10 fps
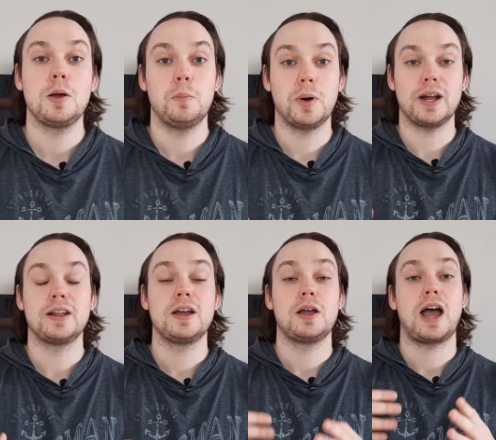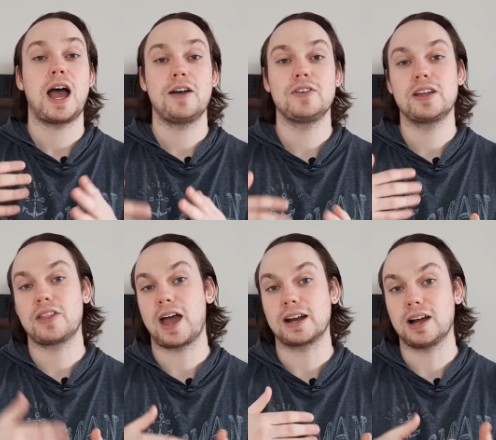But having
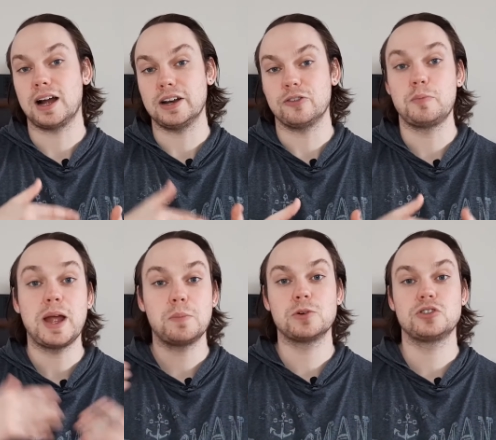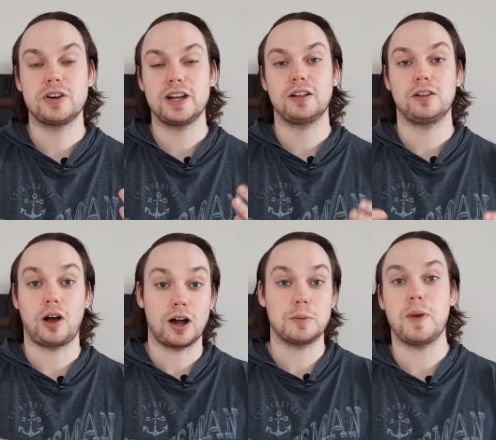that kind of paper trail
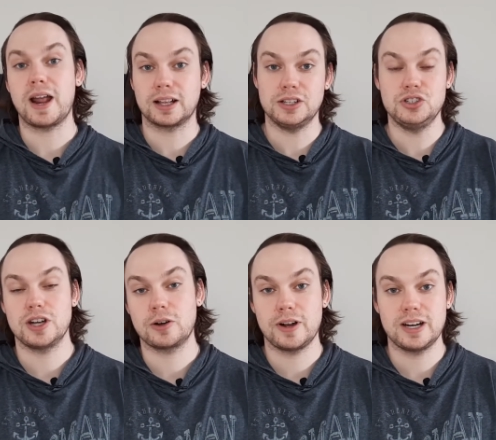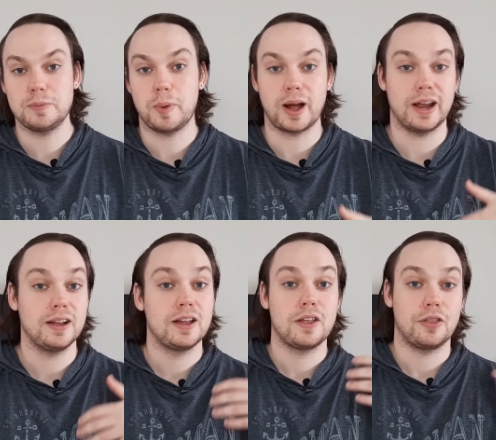automatically generated by
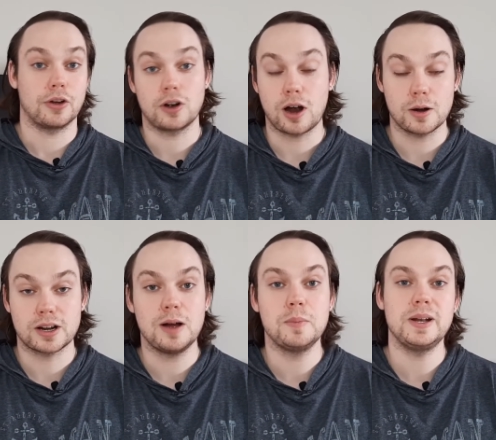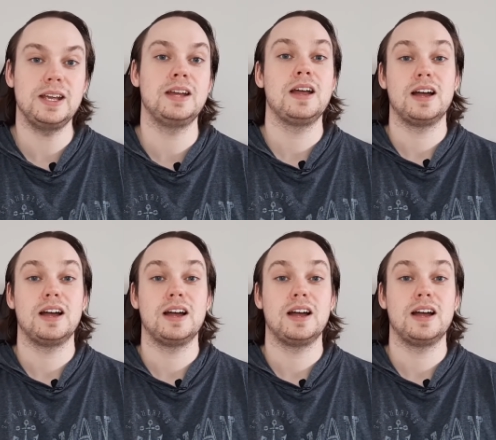the card company